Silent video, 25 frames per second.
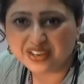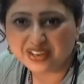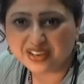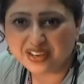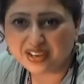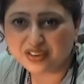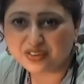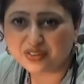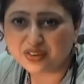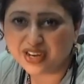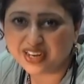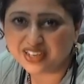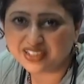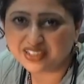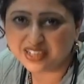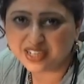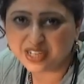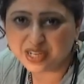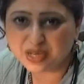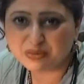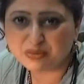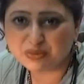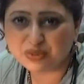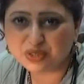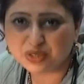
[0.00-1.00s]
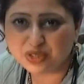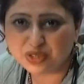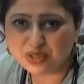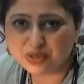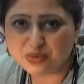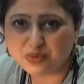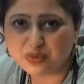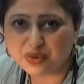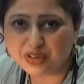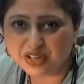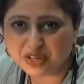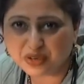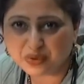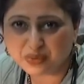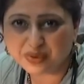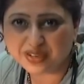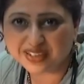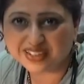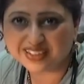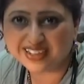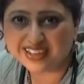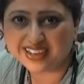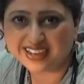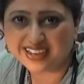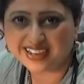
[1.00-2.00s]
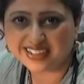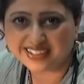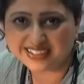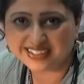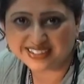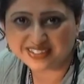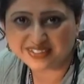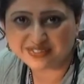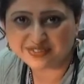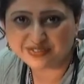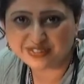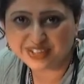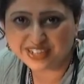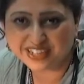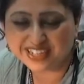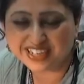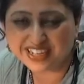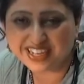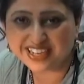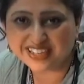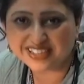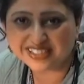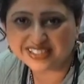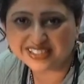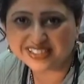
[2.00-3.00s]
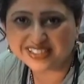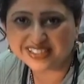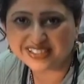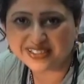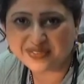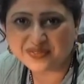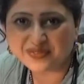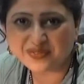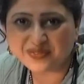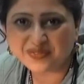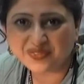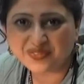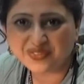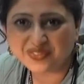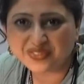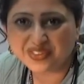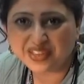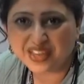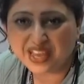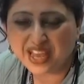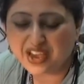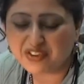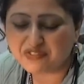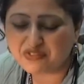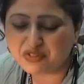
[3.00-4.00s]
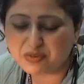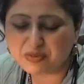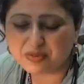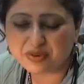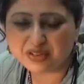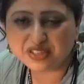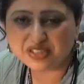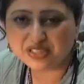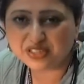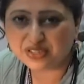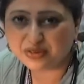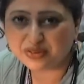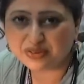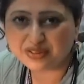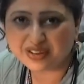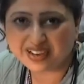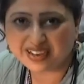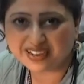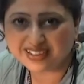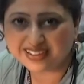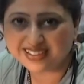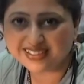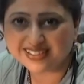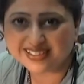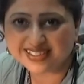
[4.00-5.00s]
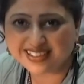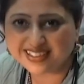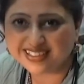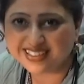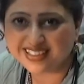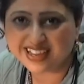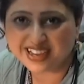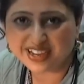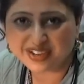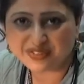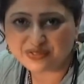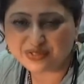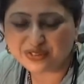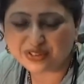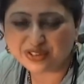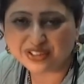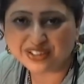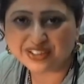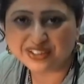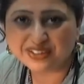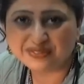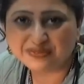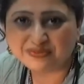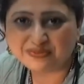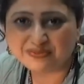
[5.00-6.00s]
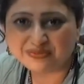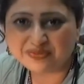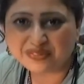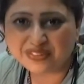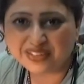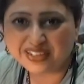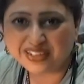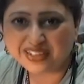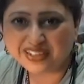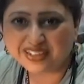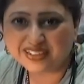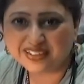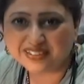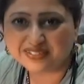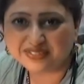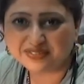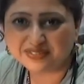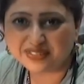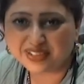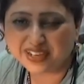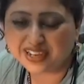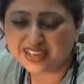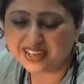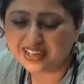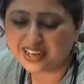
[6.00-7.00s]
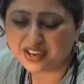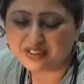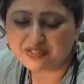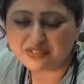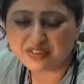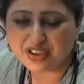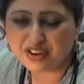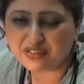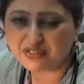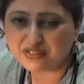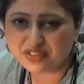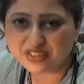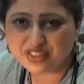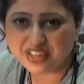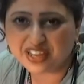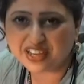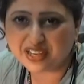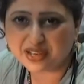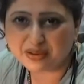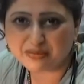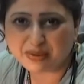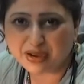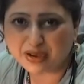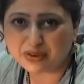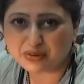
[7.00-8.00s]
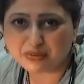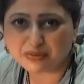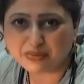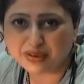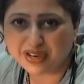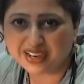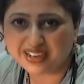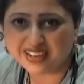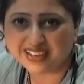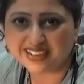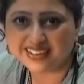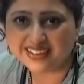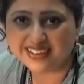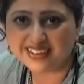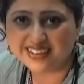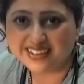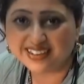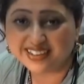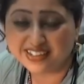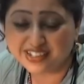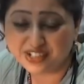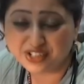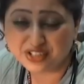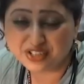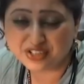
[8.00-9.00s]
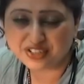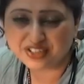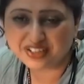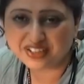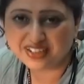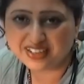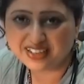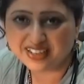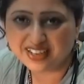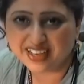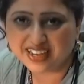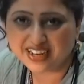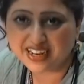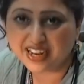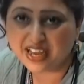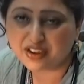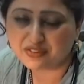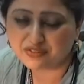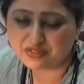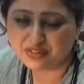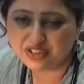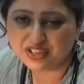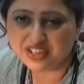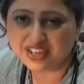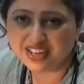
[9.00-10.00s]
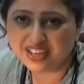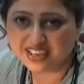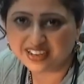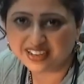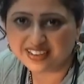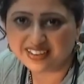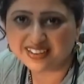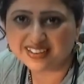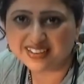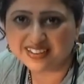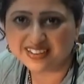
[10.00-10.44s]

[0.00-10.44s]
a great team to work with at Flint Hills. Everybody so nice and thankful. I love everything about my year and every day.